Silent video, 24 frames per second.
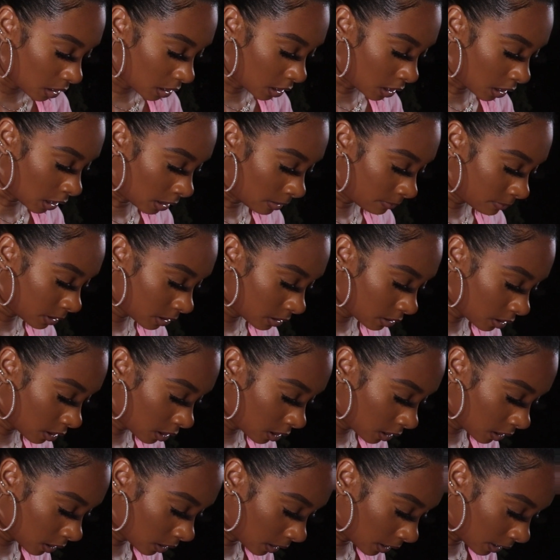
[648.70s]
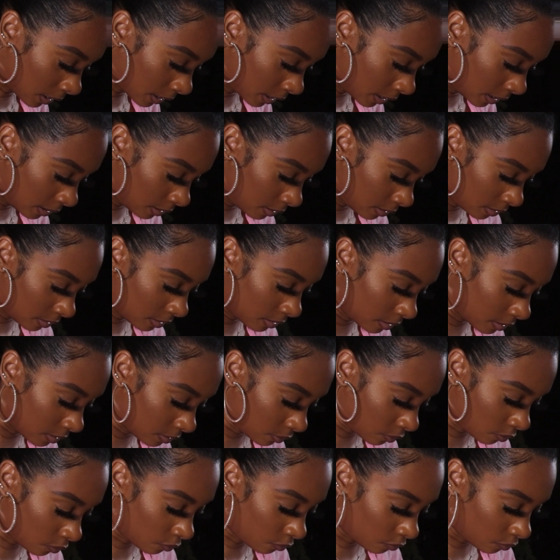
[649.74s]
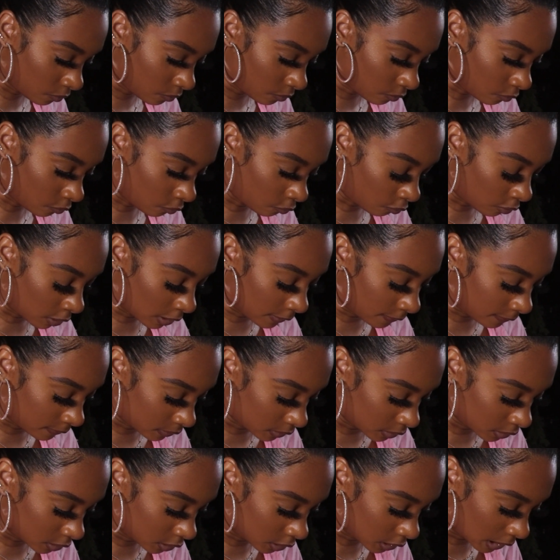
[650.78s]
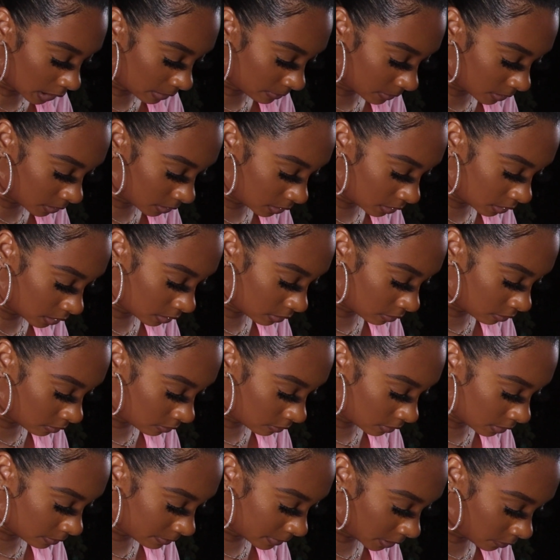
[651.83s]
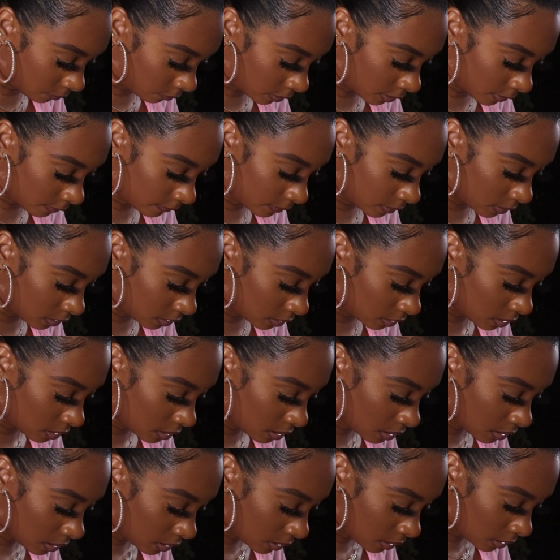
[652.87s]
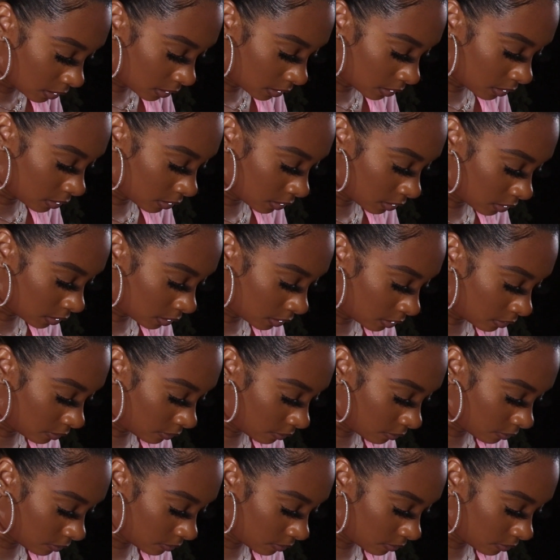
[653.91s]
And I'm just gonna like roughly chop these. And what I mean roughly, literally